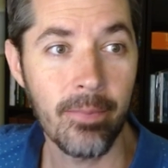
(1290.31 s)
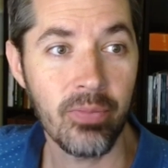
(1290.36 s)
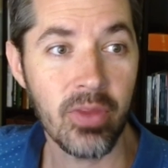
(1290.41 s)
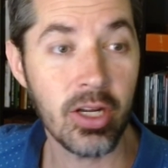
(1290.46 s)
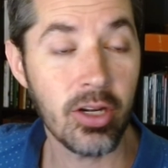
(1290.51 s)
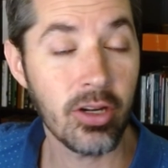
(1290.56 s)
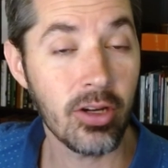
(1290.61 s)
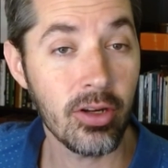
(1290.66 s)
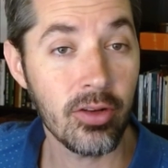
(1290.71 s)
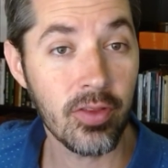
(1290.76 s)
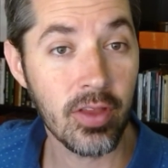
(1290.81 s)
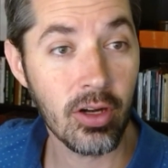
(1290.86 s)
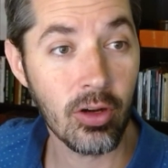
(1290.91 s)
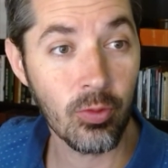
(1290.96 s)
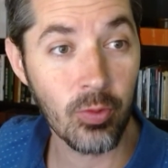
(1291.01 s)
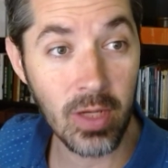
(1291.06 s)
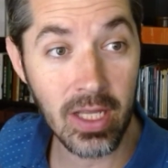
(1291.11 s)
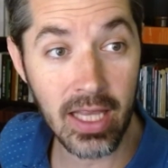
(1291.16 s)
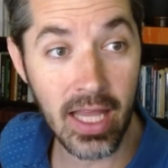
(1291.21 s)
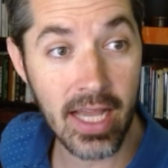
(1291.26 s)
that are that are
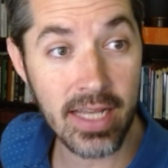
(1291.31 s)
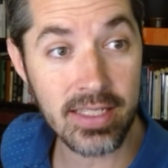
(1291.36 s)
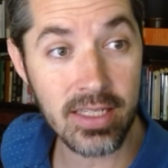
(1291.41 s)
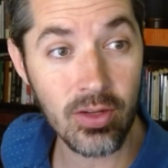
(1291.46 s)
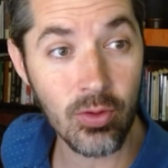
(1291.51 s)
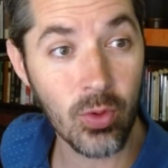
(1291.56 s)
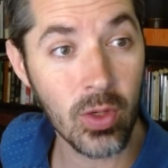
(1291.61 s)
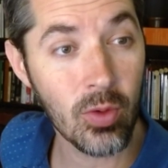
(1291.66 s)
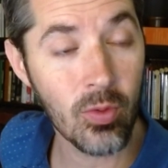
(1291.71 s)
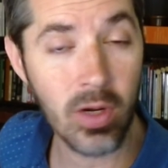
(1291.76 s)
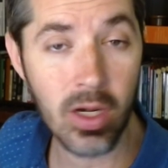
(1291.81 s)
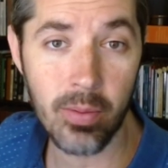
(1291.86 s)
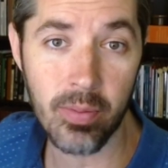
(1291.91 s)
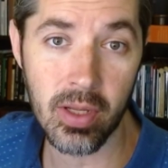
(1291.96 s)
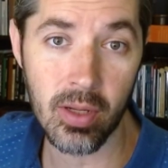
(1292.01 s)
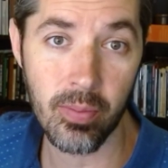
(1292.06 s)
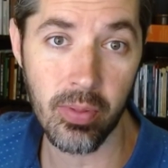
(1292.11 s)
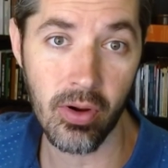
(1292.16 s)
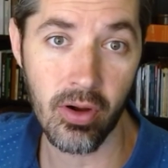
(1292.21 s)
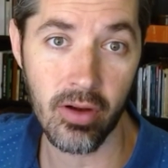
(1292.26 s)
realizing we want to
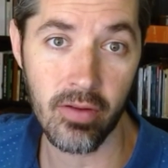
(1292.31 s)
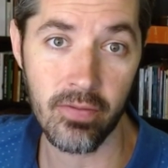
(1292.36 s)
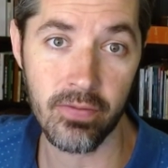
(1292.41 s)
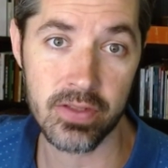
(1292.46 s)
be a part of